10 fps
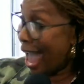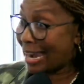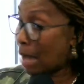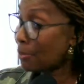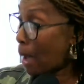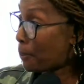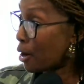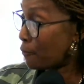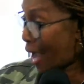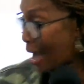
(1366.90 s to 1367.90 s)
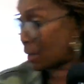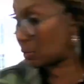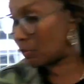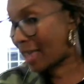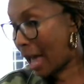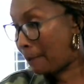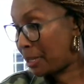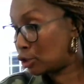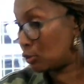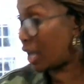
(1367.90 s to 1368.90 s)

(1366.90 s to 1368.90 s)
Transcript: And I'm not perfect. I pitch you that